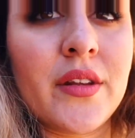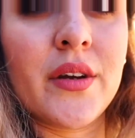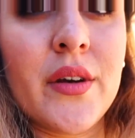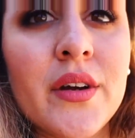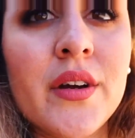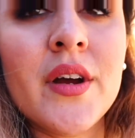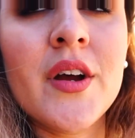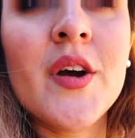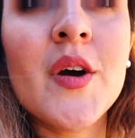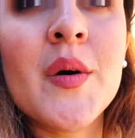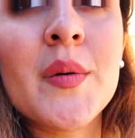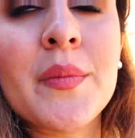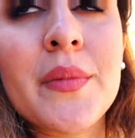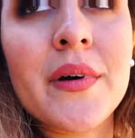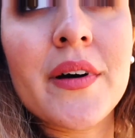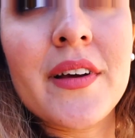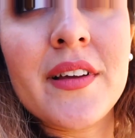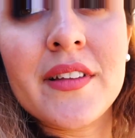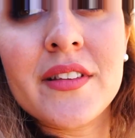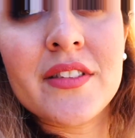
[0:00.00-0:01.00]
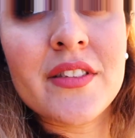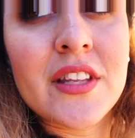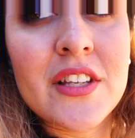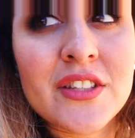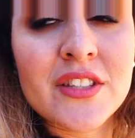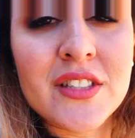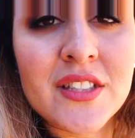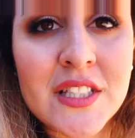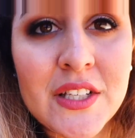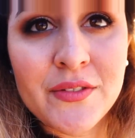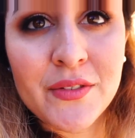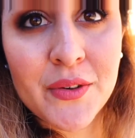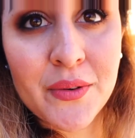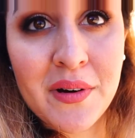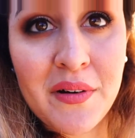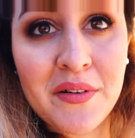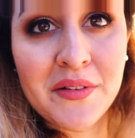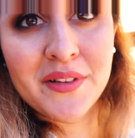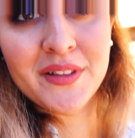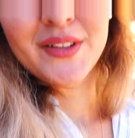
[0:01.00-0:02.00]
know. But they just live
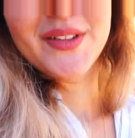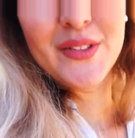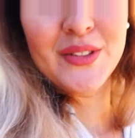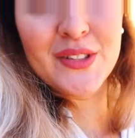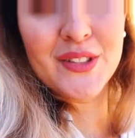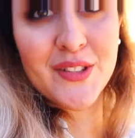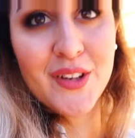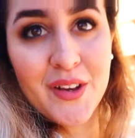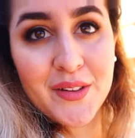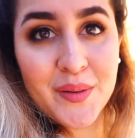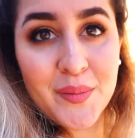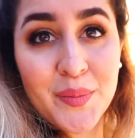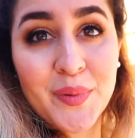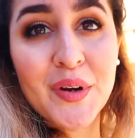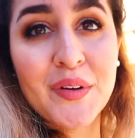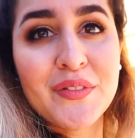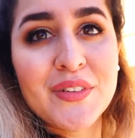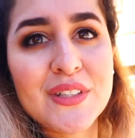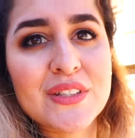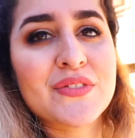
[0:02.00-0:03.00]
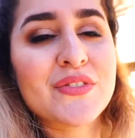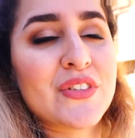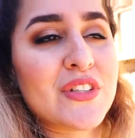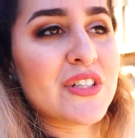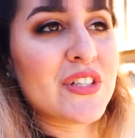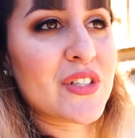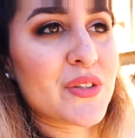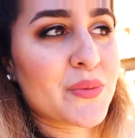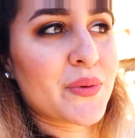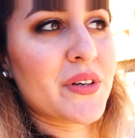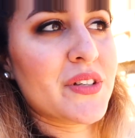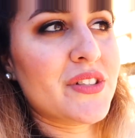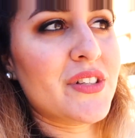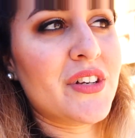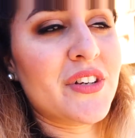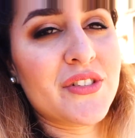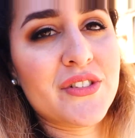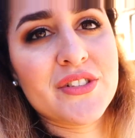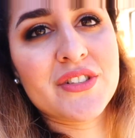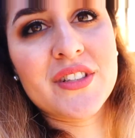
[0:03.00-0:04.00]
around, and they just saw in the previous footage where
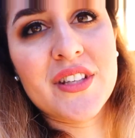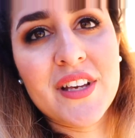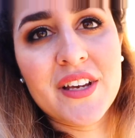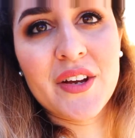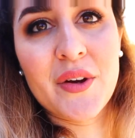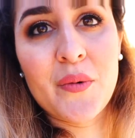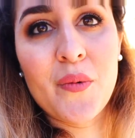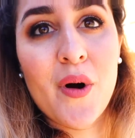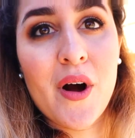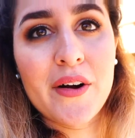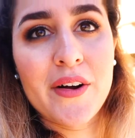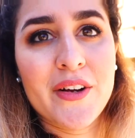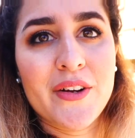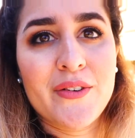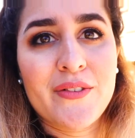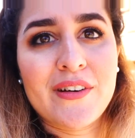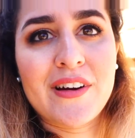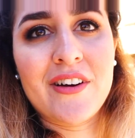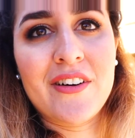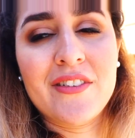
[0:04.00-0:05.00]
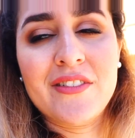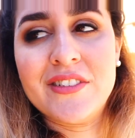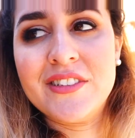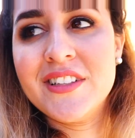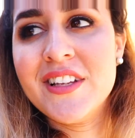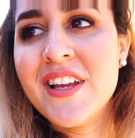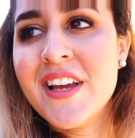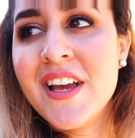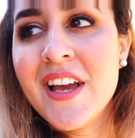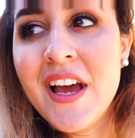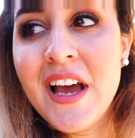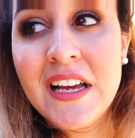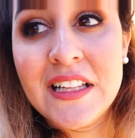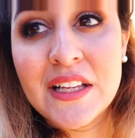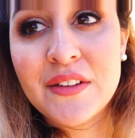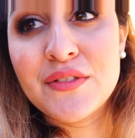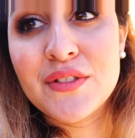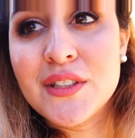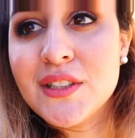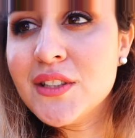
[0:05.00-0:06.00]
they're just like walking around, and
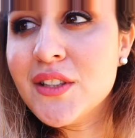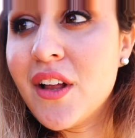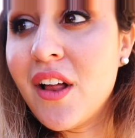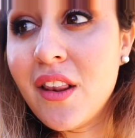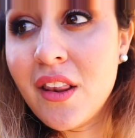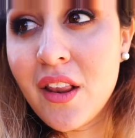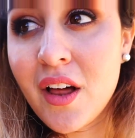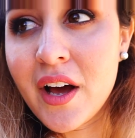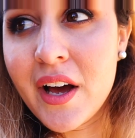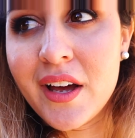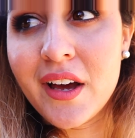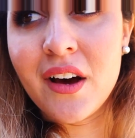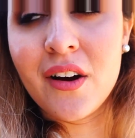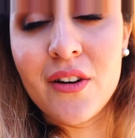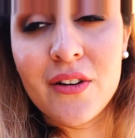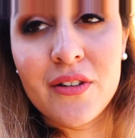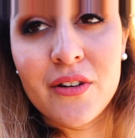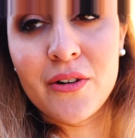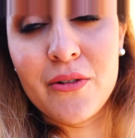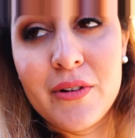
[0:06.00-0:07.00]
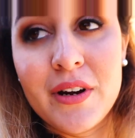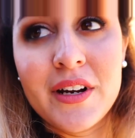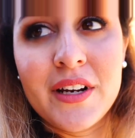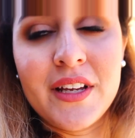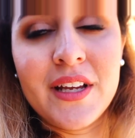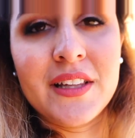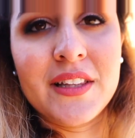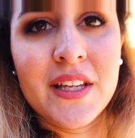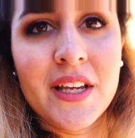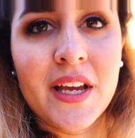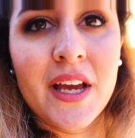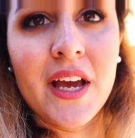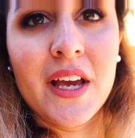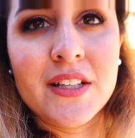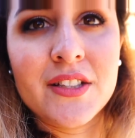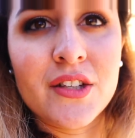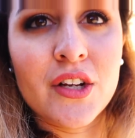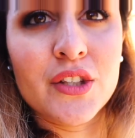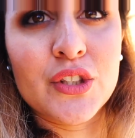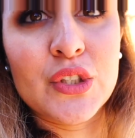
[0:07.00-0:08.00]
I've seen a lot already. I think I
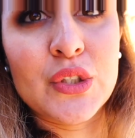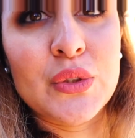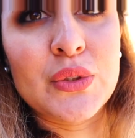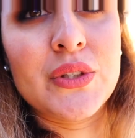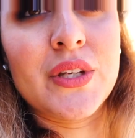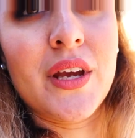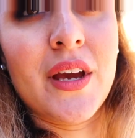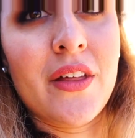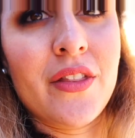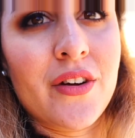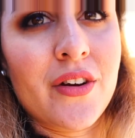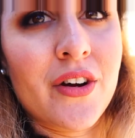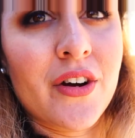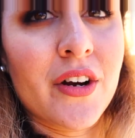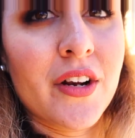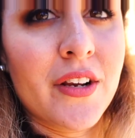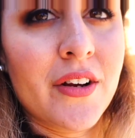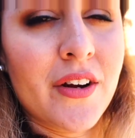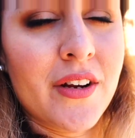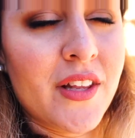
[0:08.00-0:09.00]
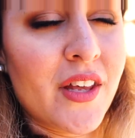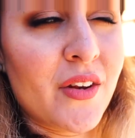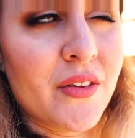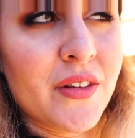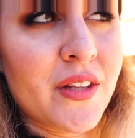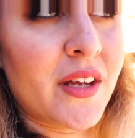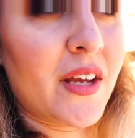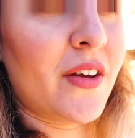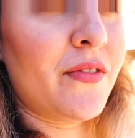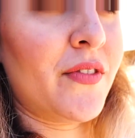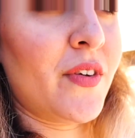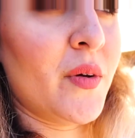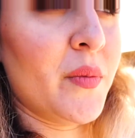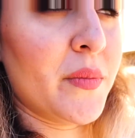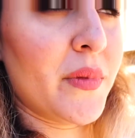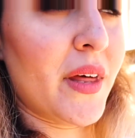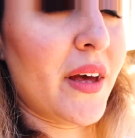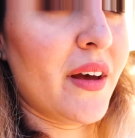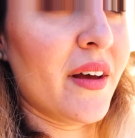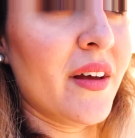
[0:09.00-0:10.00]
saw 2 together earlier, and I don't think I
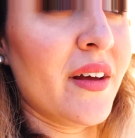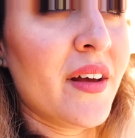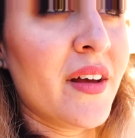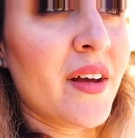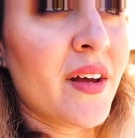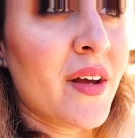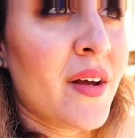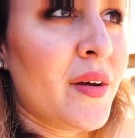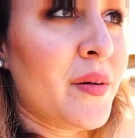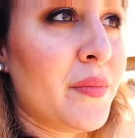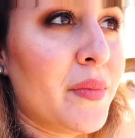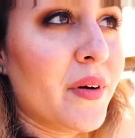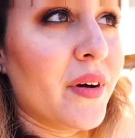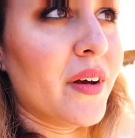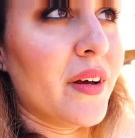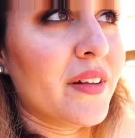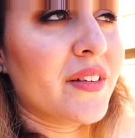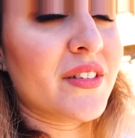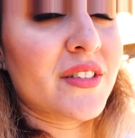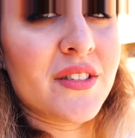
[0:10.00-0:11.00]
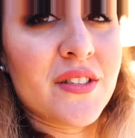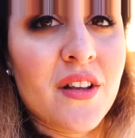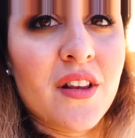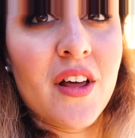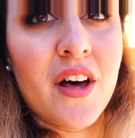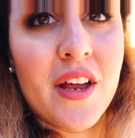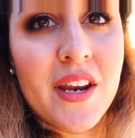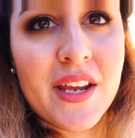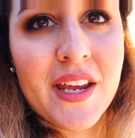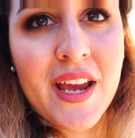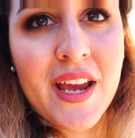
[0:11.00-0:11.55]
filmed that, but there's a lot of